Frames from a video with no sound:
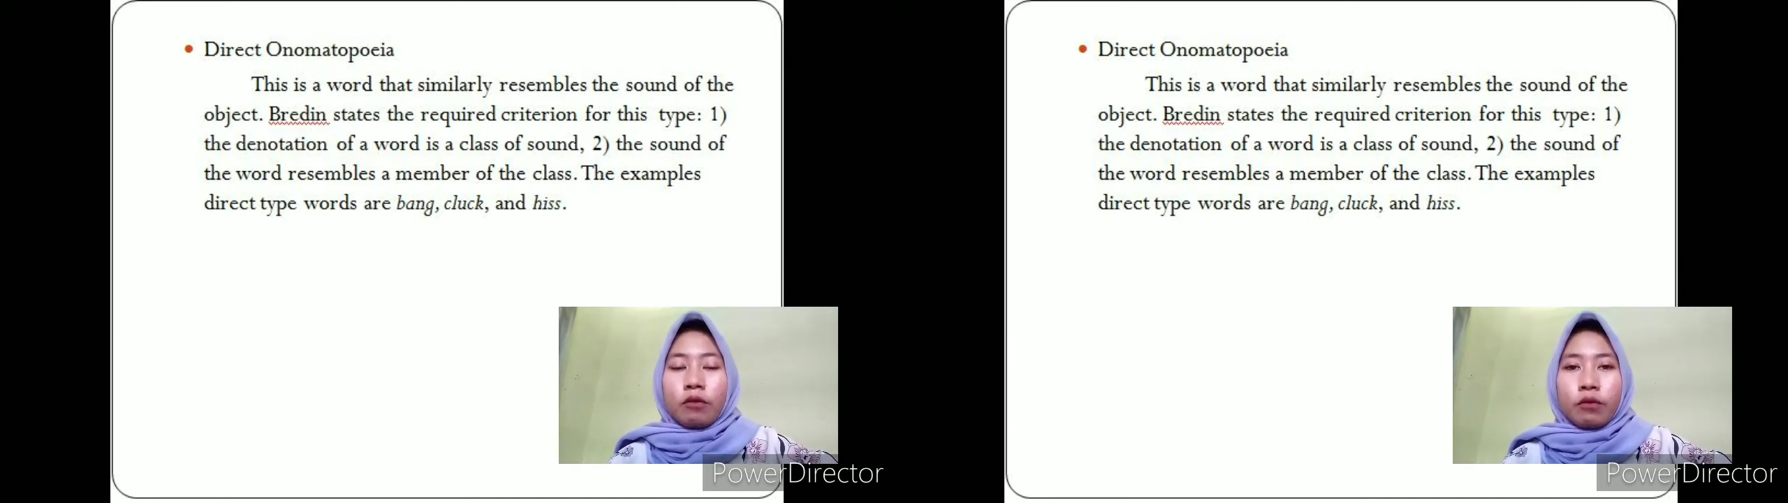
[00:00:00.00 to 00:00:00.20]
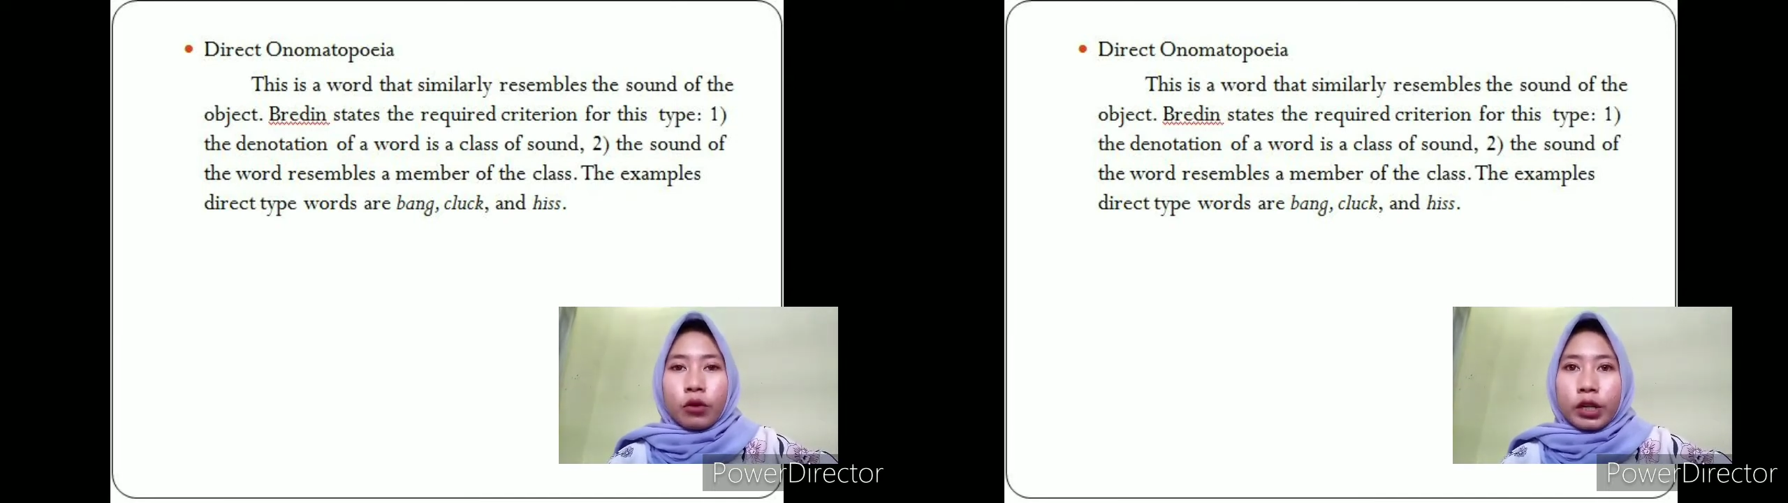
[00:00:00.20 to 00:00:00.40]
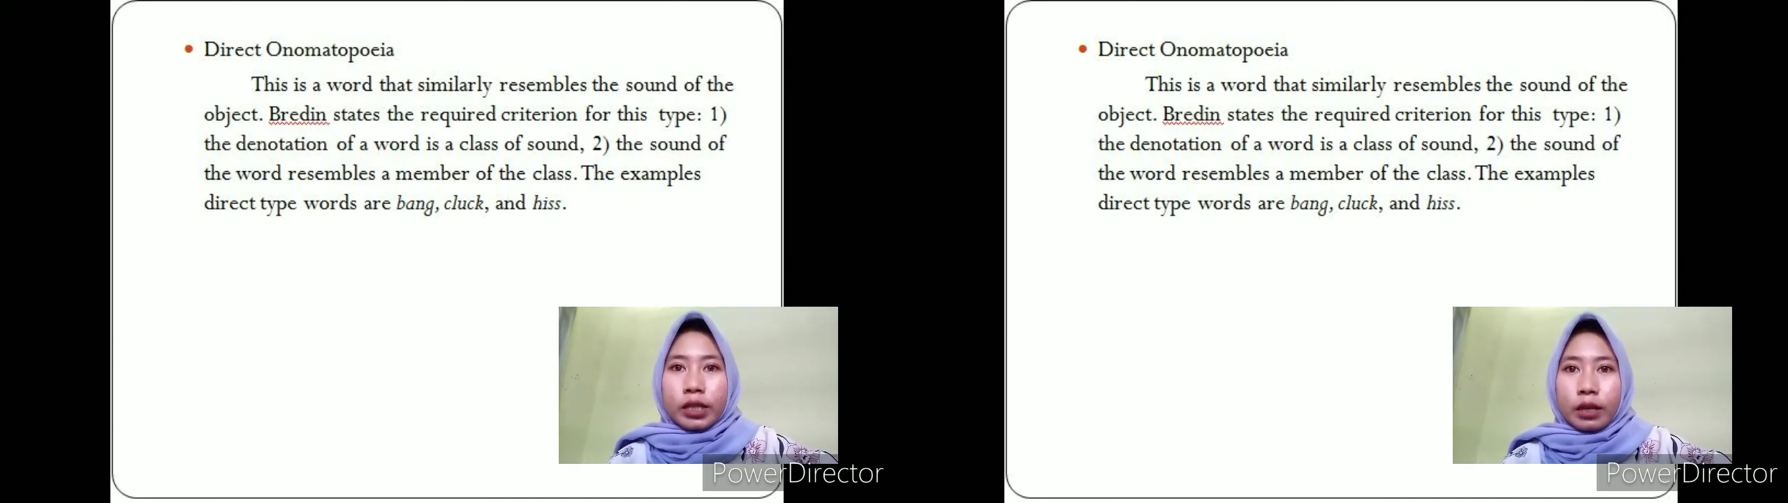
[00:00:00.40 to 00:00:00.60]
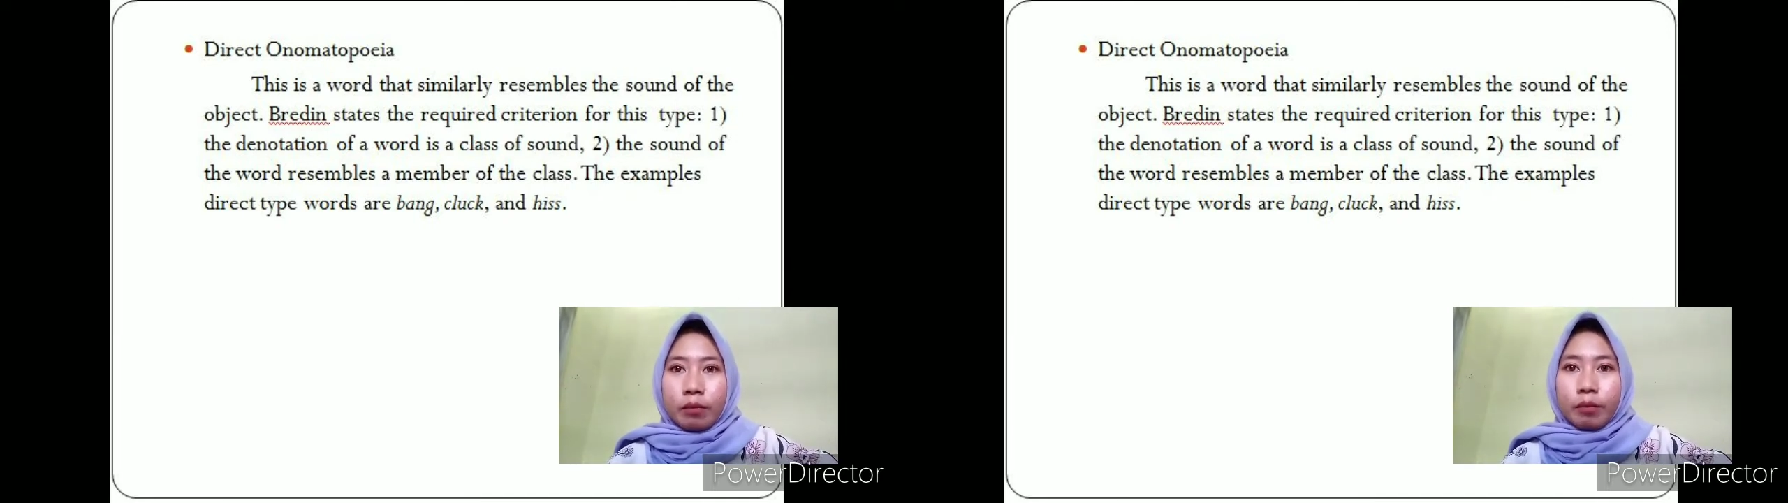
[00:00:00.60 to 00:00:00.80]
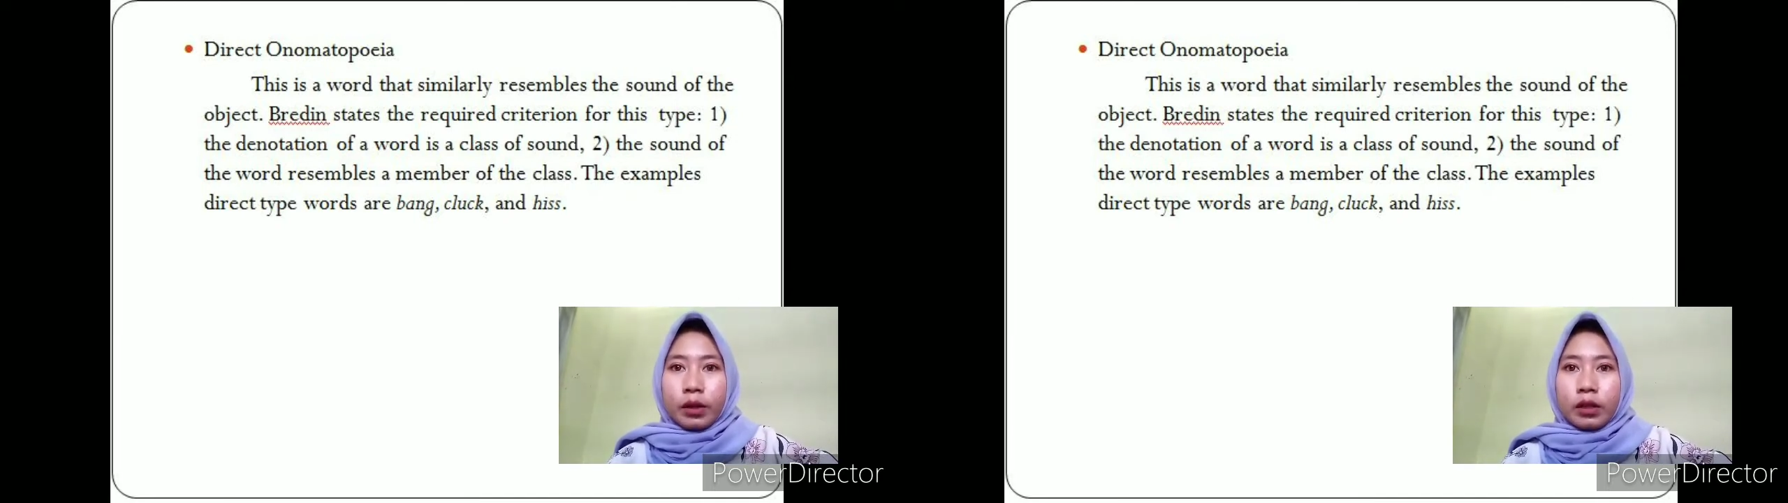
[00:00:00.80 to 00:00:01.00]
For
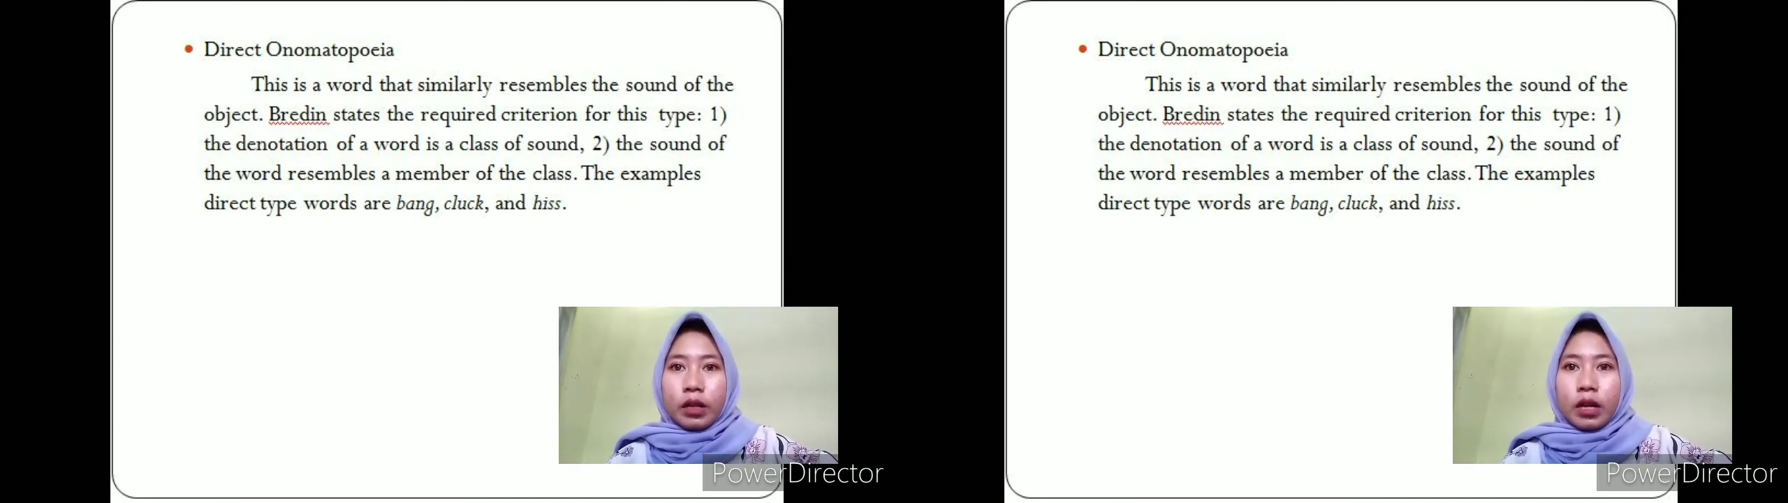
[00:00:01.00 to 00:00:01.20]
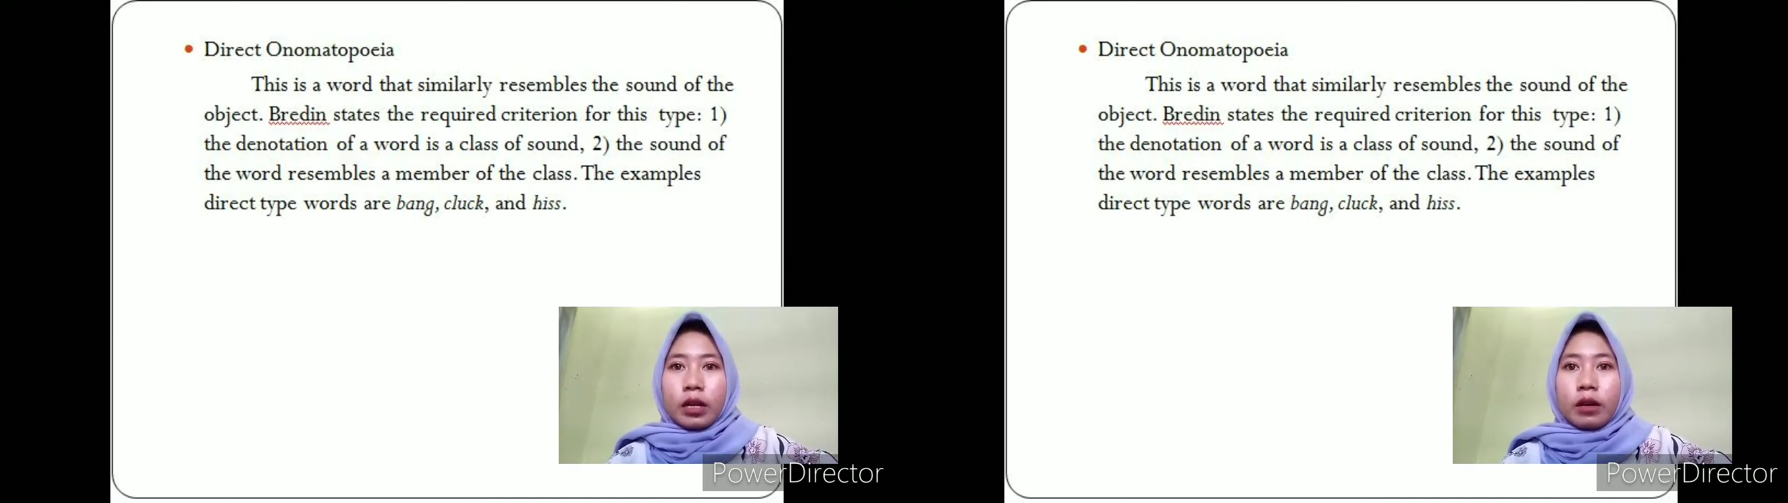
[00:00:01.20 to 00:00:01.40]
example,